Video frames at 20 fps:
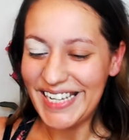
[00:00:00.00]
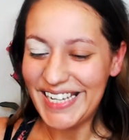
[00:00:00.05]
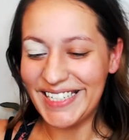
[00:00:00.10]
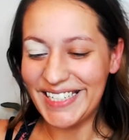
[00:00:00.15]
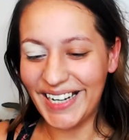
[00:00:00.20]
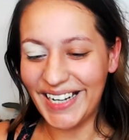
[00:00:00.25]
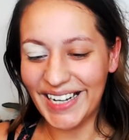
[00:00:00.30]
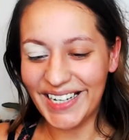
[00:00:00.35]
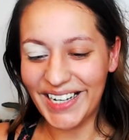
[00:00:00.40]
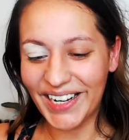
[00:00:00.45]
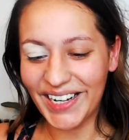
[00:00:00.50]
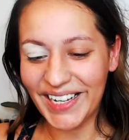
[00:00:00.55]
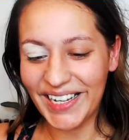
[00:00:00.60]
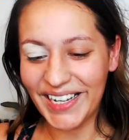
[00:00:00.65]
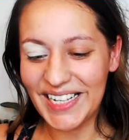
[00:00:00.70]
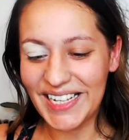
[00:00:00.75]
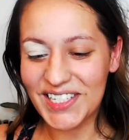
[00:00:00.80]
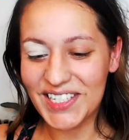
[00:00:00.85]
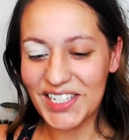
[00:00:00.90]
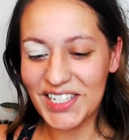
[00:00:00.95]
No, I got it.
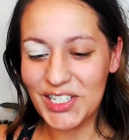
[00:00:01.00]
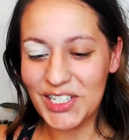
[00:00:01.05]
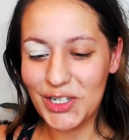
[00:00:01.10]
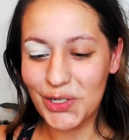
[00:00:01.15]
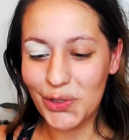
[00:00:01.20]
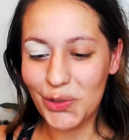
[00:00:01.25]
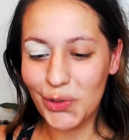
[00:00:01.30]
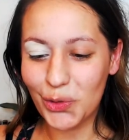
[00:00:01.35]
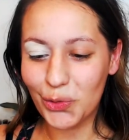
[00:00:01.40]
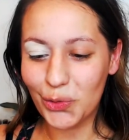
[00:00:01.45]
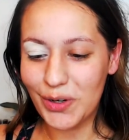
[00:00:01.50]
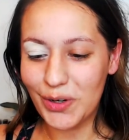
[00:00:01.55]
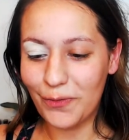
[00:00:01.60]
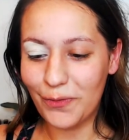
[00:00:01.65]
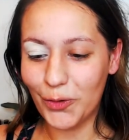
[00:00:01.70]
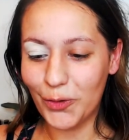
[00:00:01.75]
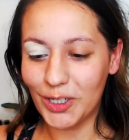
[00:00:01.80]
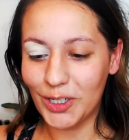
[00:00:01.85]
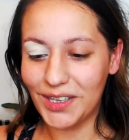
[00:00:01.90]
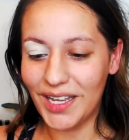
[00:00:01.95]
It's the
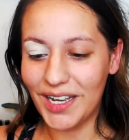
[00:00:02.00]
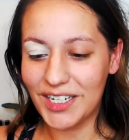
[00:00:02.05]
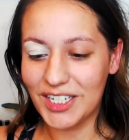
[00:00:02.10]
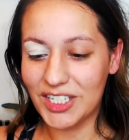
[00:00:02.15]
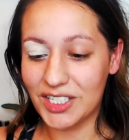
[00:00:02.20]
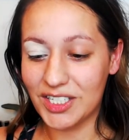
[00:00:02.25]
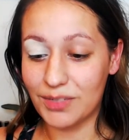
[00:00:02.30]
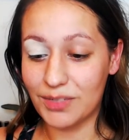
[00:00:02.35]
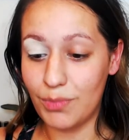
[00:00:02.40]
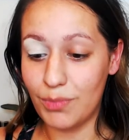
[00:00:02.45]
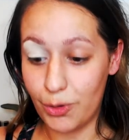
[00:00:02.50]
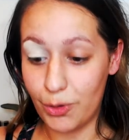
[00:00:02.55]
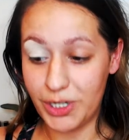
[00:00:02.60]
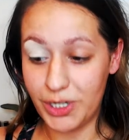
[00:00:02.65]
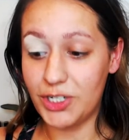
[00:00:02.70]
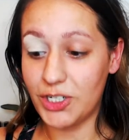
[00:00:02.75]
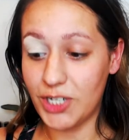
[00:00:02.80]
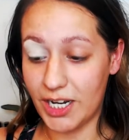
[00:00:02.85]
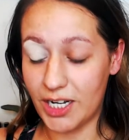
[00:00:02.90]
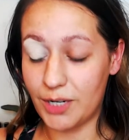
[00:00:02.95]
234 Luxe Smoky
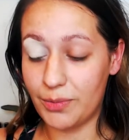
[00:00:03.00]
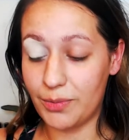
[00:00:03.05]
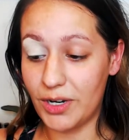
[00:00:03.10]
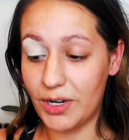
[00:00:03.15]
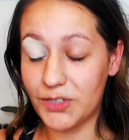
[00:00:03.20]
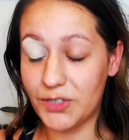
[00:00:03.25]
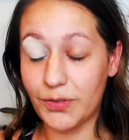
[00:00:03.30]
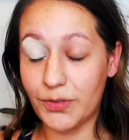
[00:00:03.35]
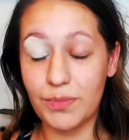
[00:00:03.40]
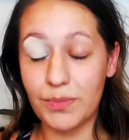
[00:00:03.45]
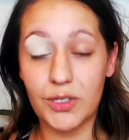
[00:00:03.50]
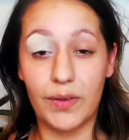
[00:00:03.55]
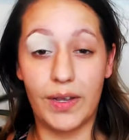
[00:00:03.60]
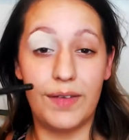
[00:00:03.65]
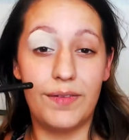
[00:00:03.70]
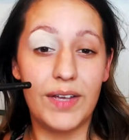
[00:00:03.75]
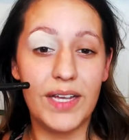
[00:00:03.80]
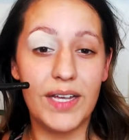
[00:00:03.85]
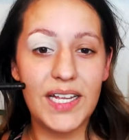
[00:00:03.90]
Shader Brush from Zoeva.